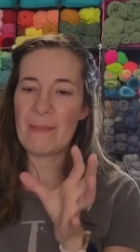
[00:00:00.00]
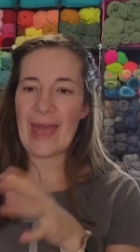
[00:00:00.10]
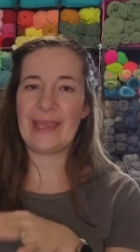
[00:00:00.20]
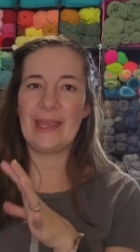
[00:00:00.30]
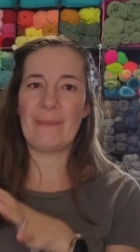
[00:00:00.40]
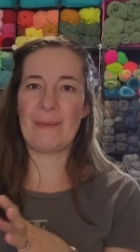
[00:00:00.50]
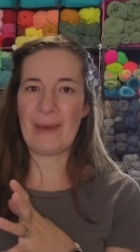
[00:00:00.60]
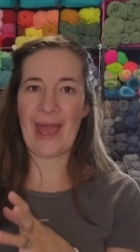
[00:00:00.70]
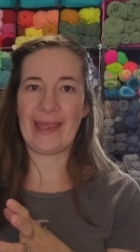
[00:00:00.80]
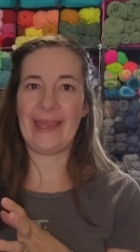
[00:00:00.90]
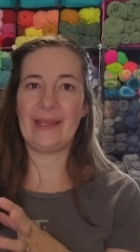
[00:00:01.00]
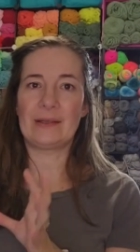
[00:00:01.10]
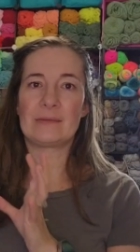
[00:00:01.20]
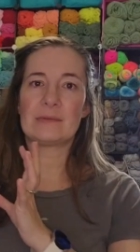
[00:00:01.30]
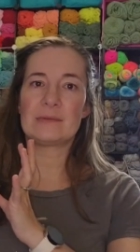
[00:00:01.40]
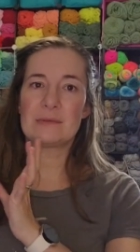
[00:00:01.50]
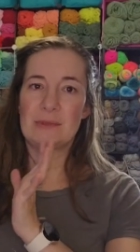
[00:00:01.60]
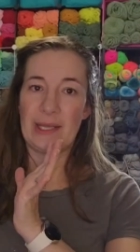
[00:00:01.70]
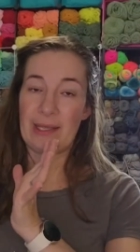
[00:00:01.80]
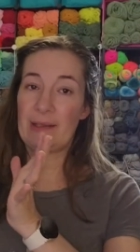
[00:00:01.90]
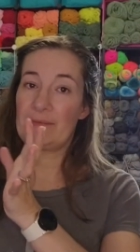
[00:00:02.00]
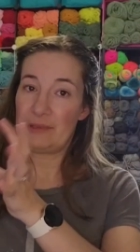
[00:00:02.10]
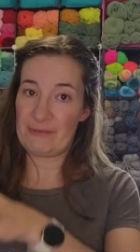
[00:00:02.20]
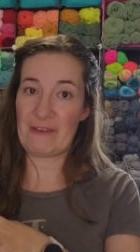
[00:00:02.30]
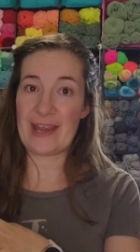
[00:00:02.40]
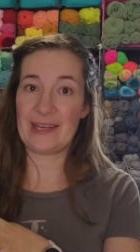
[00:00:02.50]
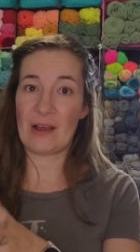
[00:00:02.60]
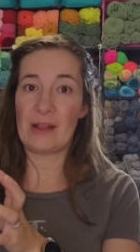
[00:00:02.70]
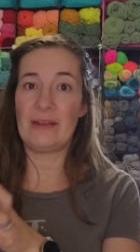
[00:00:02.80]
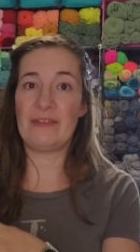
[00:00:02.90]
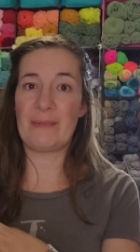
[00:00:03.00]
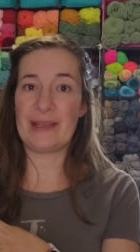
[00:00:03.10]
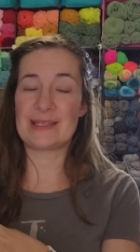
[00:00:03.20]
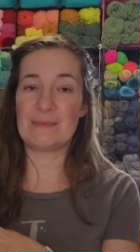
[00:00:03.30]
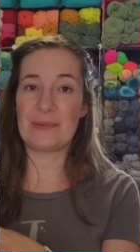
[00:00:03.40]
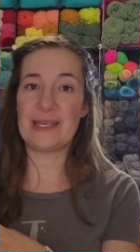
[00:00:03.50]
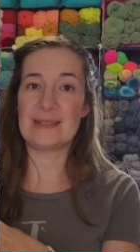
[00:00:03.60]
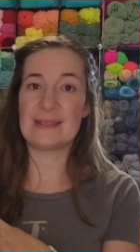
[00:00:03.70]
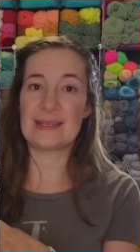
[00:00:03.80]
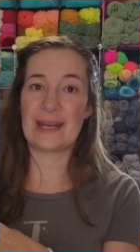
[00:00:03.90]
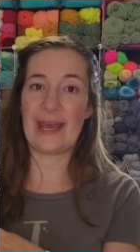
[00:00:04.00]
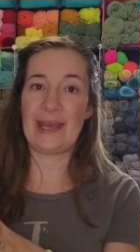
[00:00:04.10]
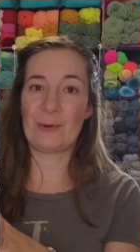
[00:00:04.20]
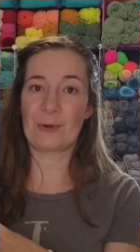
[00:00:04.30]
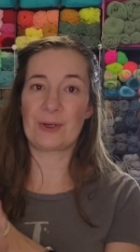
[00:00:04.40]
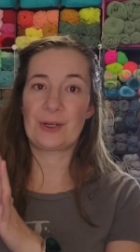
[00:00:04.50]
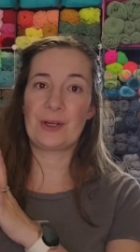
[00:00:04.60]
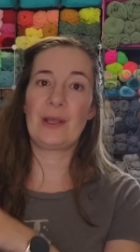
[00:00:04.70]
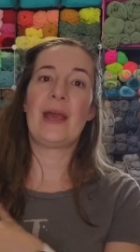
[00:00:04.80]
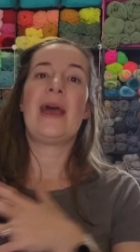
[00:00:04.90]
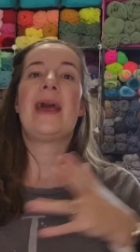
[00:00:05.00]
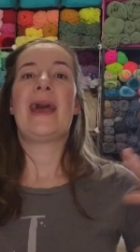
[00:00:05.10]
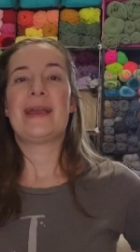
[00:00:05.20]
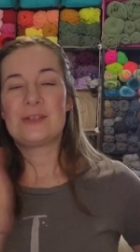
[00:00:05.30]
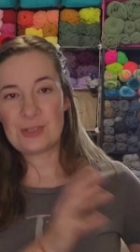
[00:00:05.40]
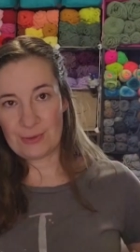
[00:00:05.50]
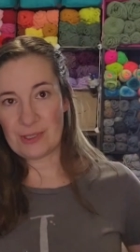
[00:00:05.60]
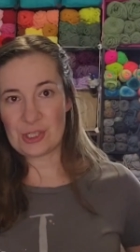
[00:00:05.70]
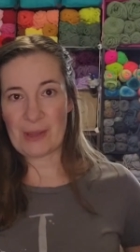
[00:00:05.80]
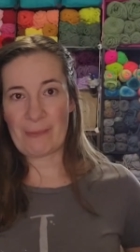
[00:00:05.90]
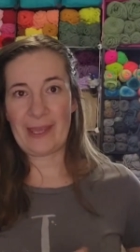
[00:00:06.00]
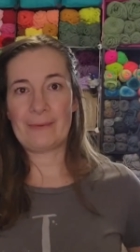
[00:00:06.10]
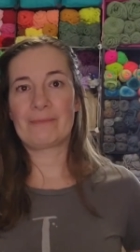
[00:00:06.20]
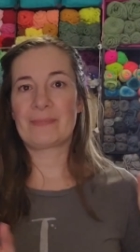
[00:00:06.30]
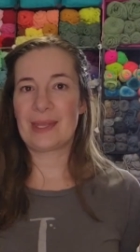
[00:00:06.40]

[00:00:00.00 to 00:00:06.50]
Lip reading: bagging up and packing, like finding all of the bits and pieces that I had ordered to the shipping.